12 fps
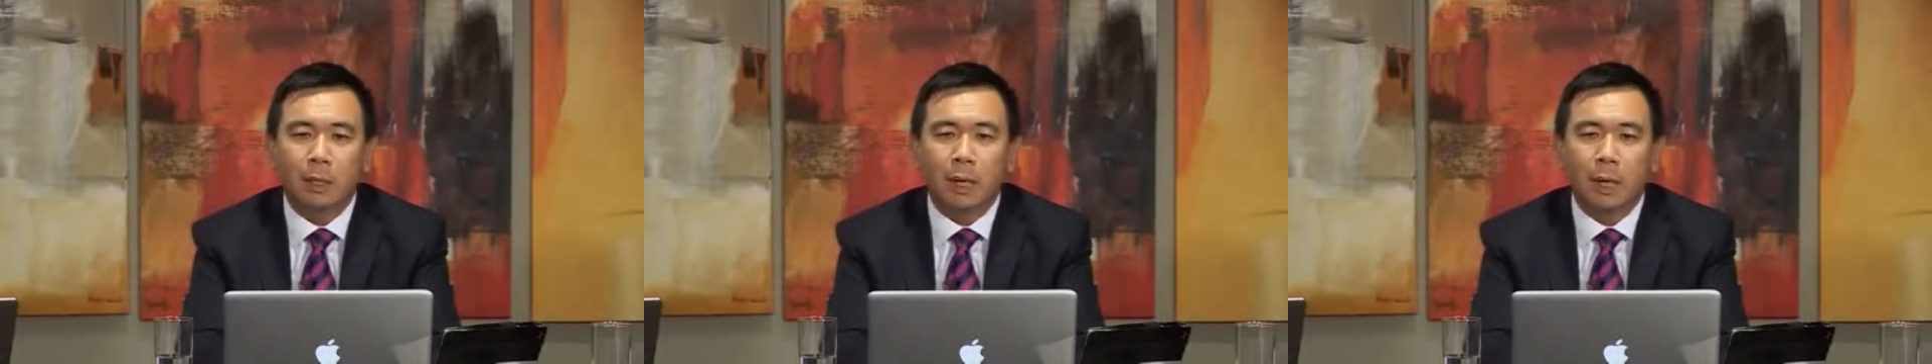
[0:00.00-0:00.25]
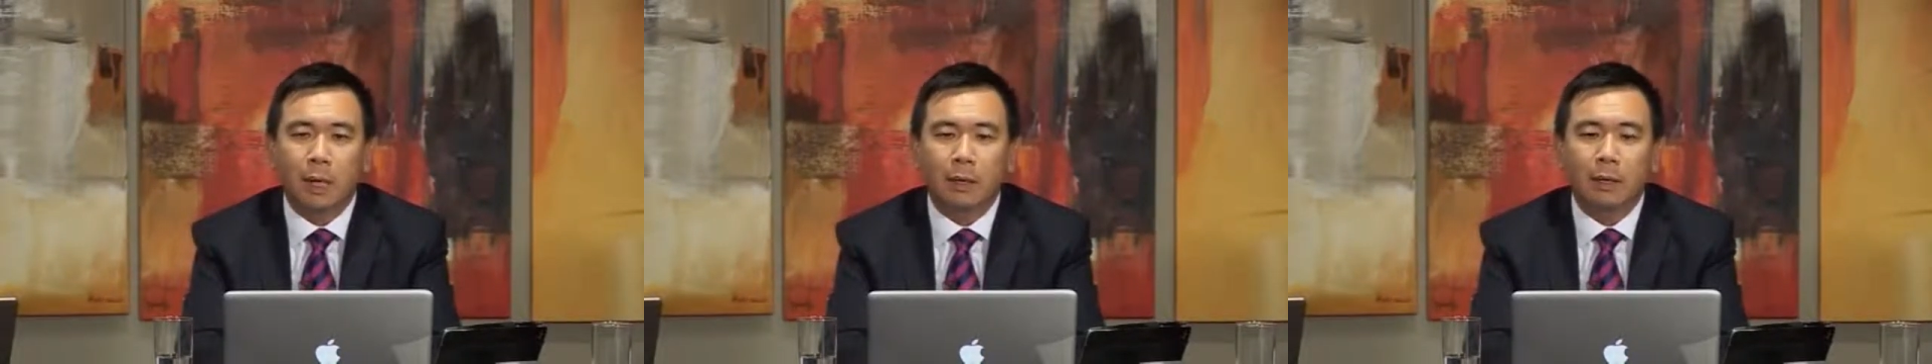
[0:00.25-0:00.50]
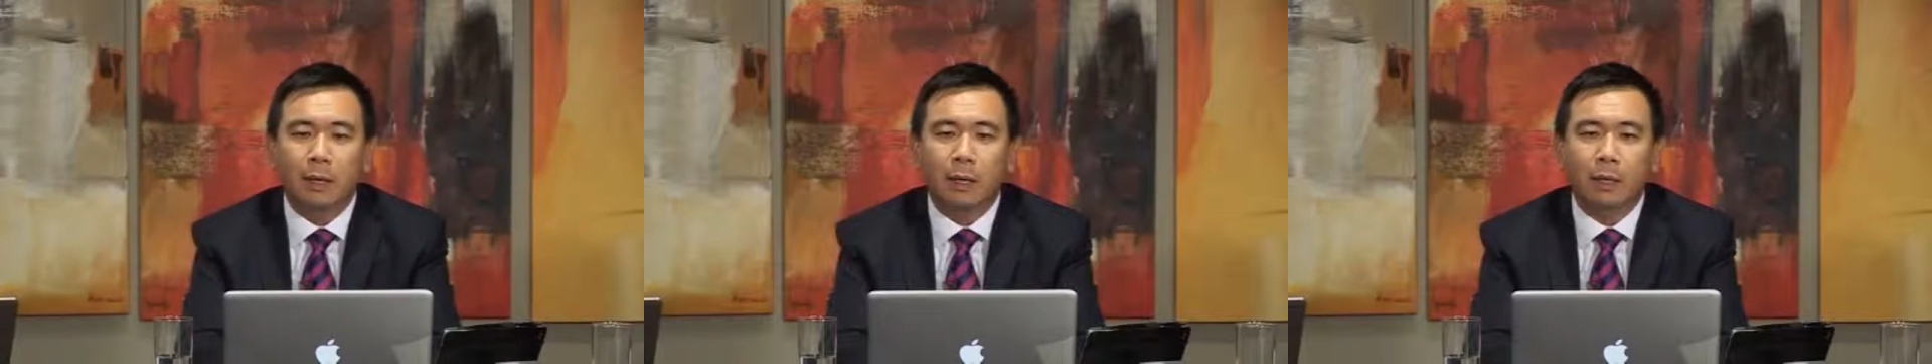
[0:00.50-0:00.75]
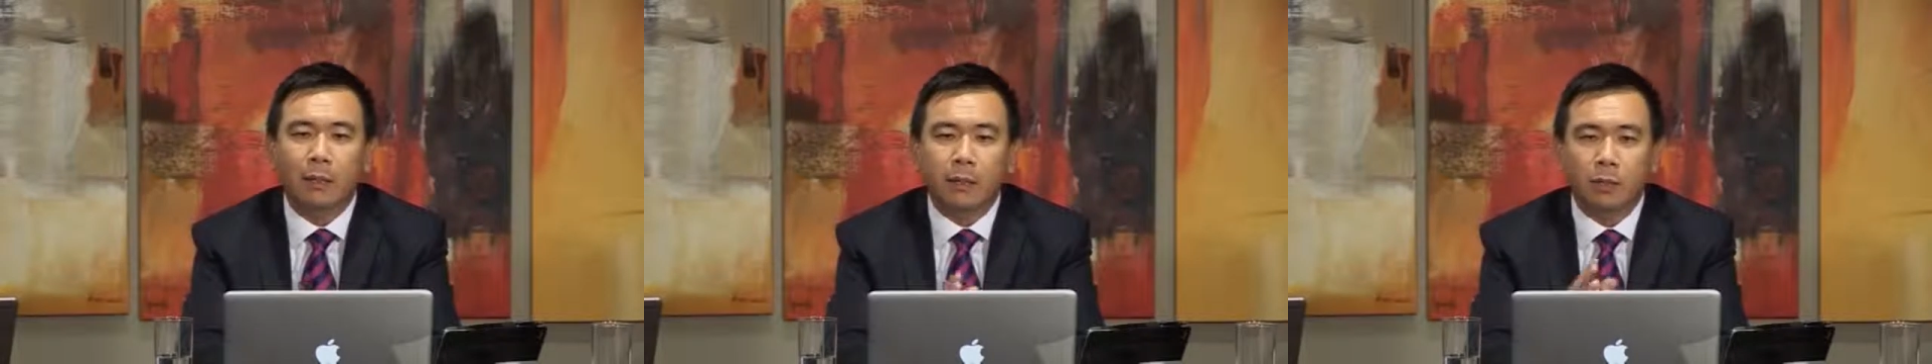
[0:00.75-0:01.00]

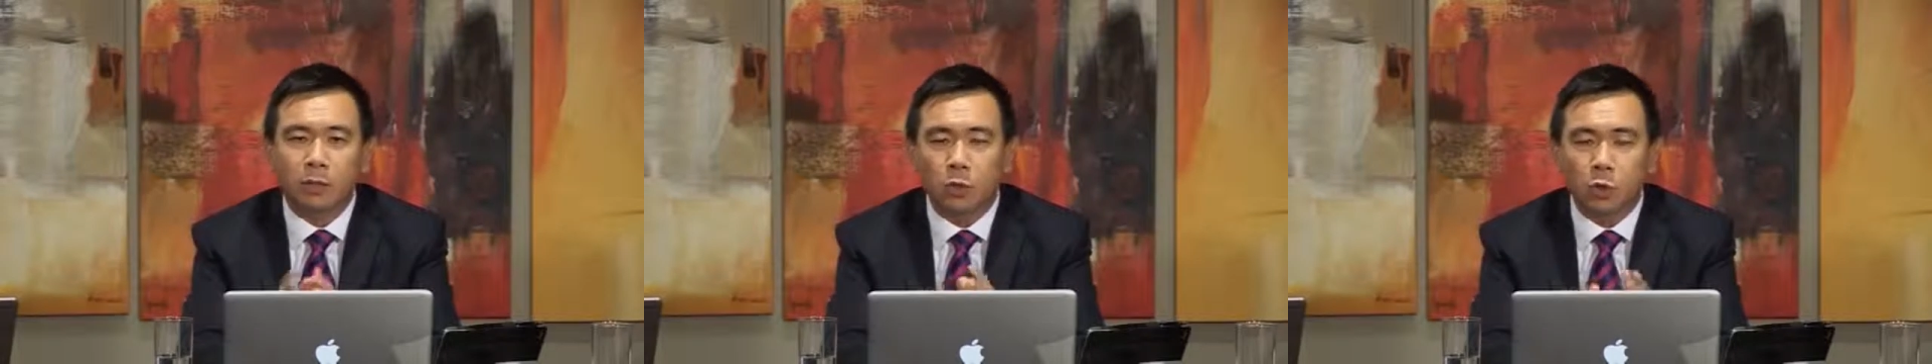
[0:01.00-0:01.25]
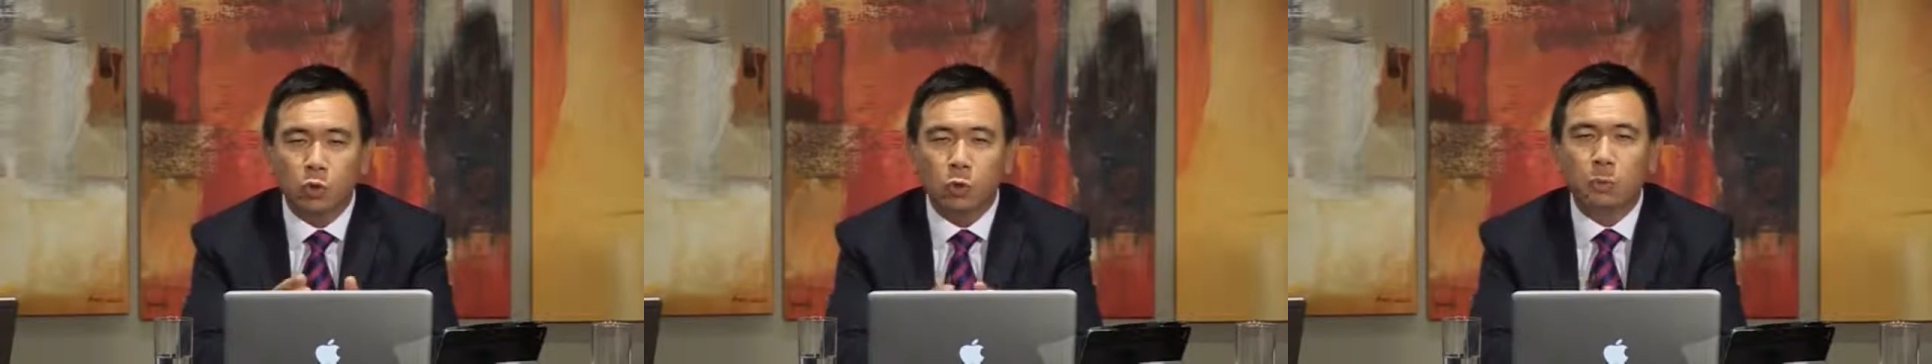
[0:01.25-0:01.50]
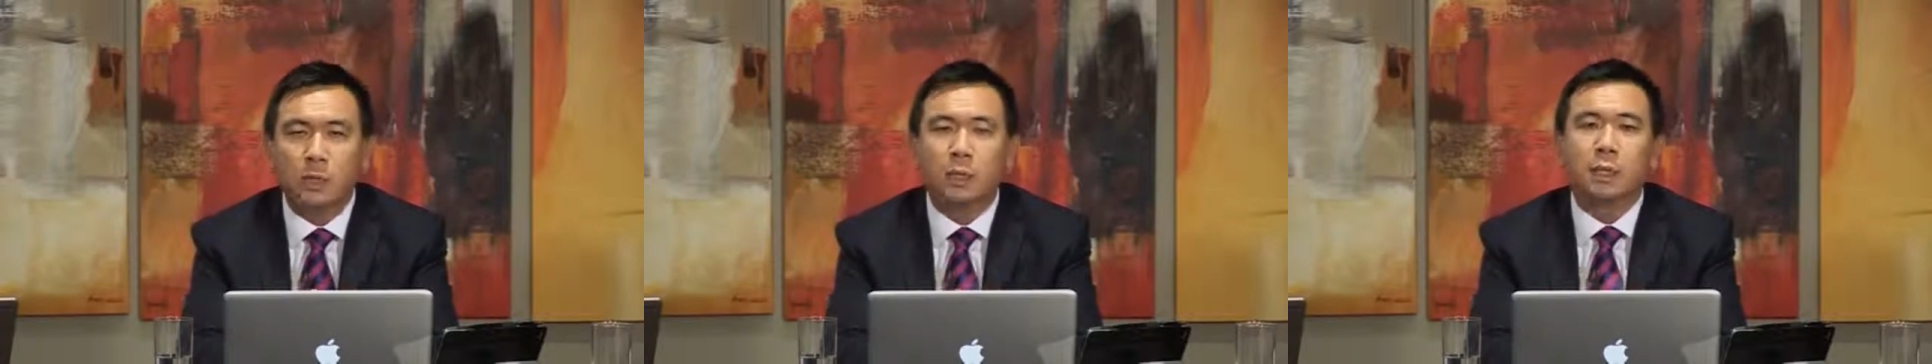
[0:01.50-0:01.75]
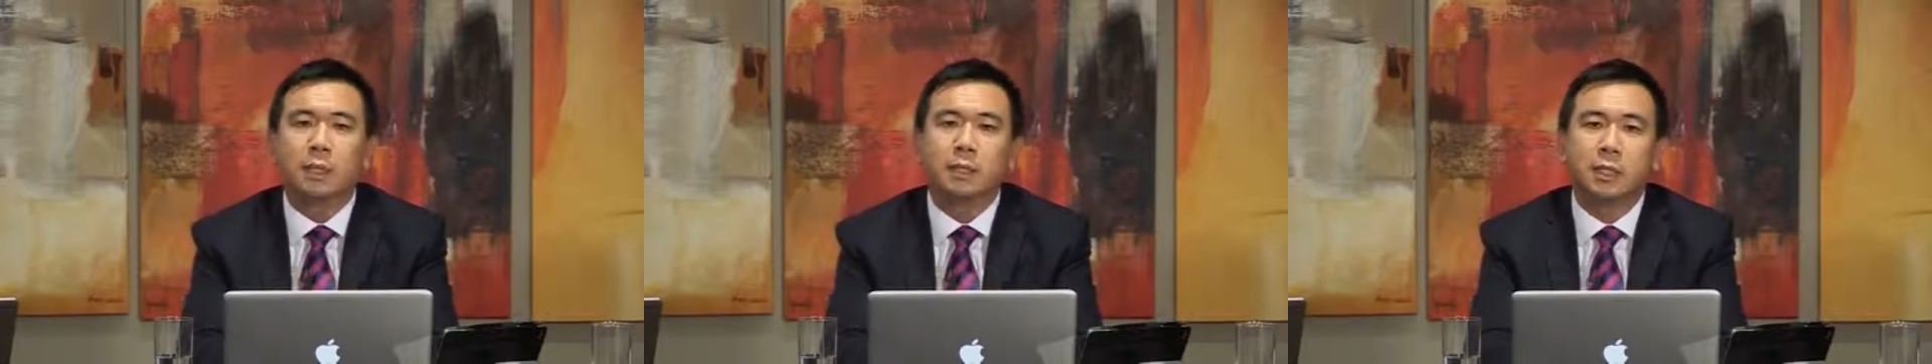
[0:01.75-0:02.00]
this is going to
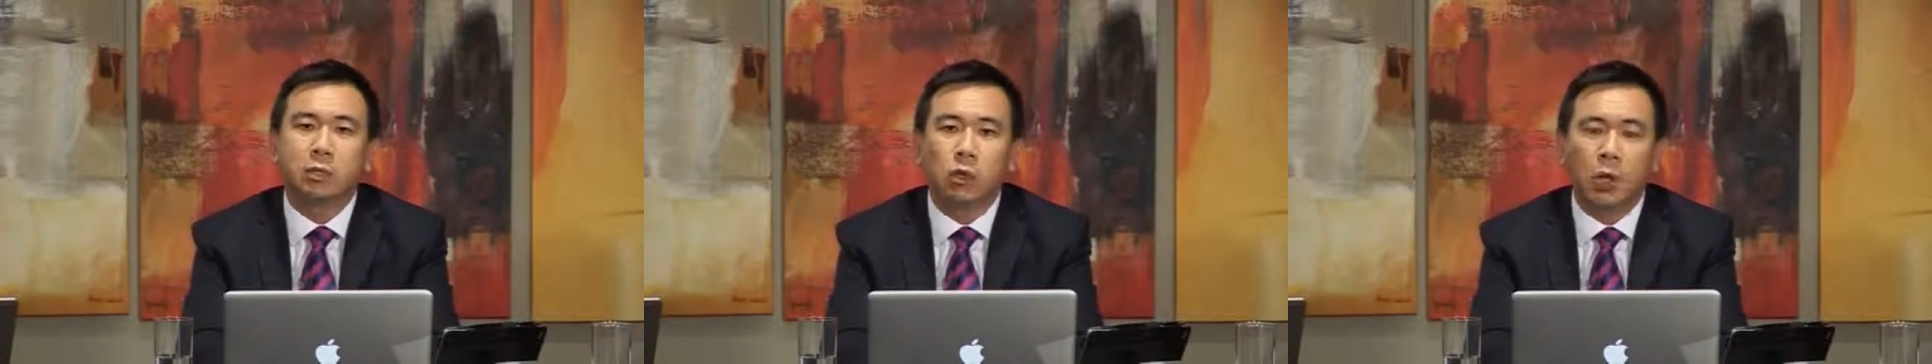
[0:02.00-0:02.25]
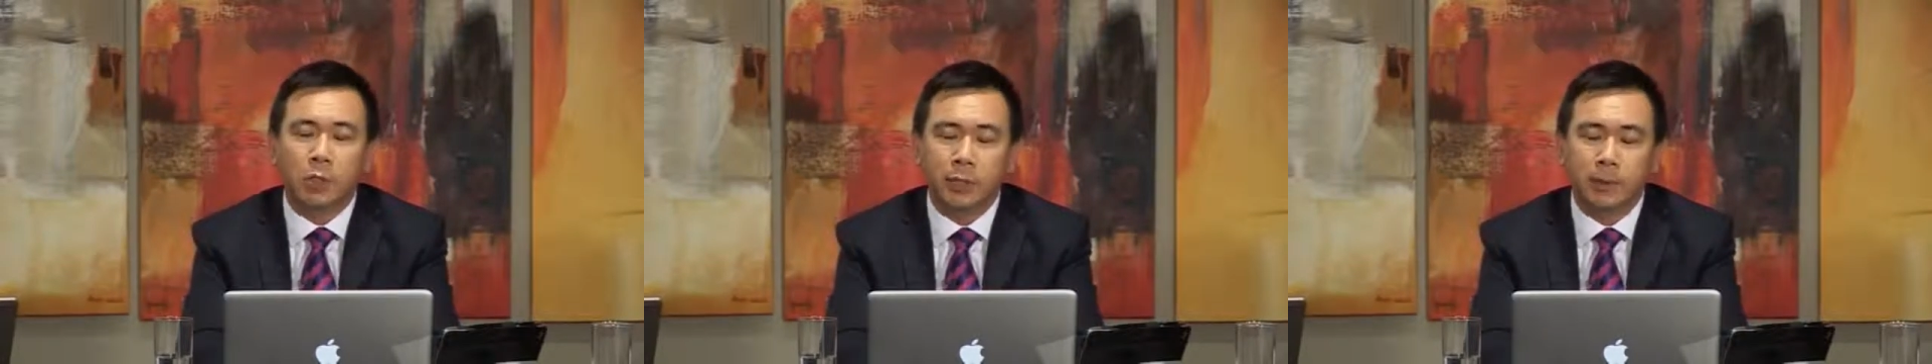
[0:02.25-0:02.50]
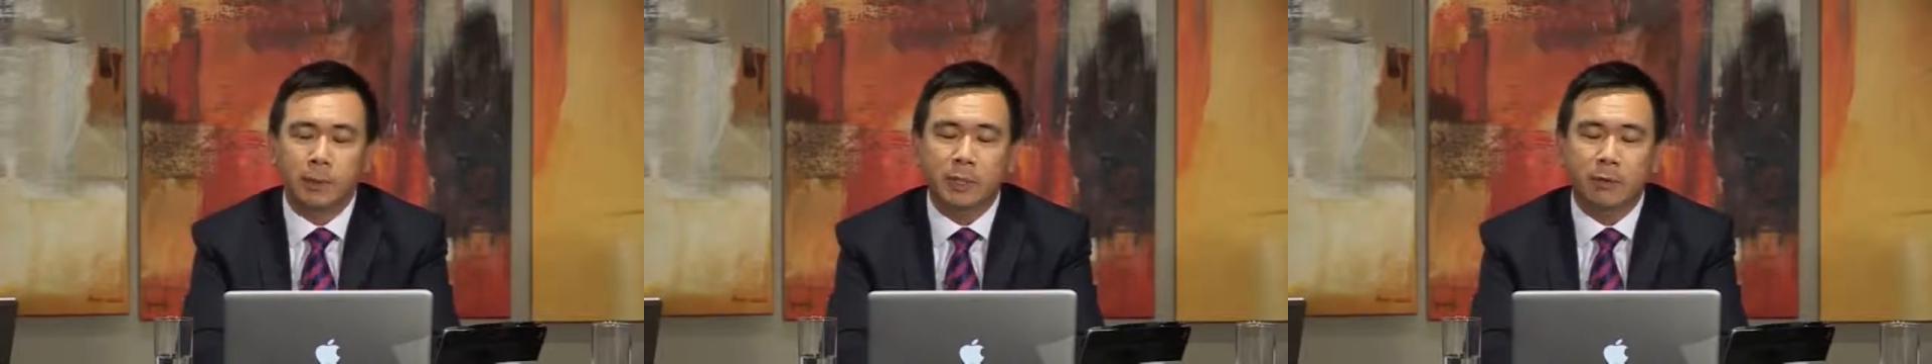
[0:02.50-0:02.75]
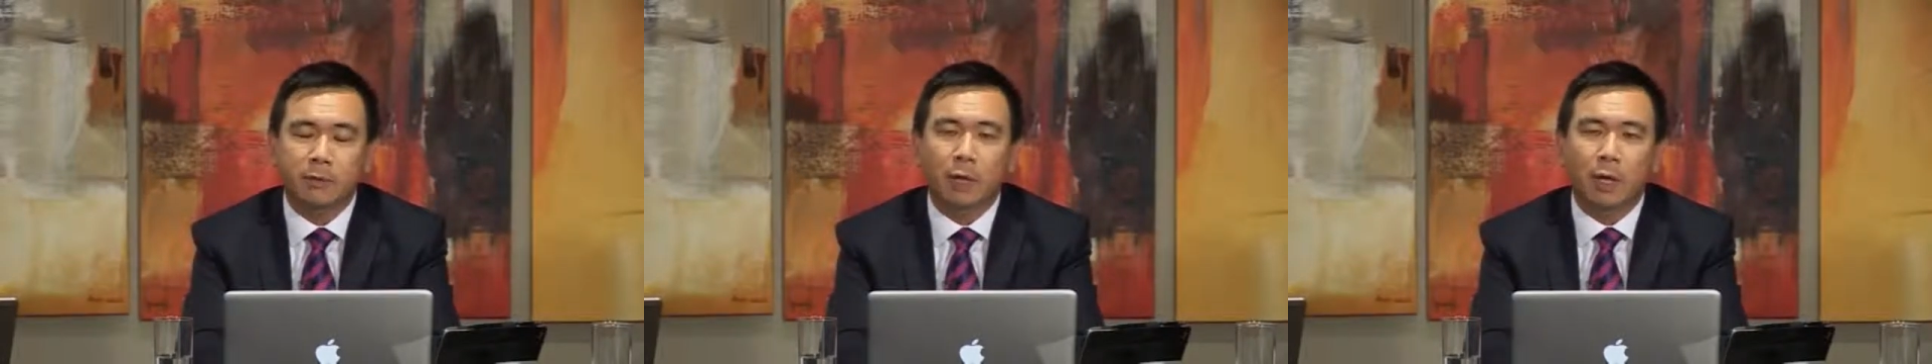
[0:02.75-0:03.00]
be the new
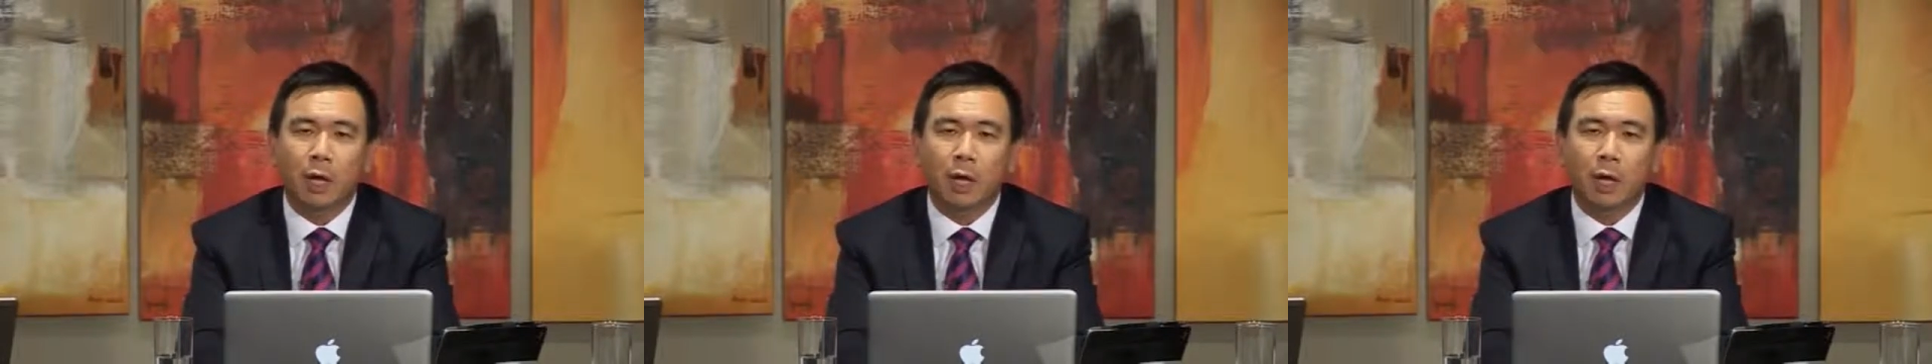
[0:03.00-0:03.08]
objective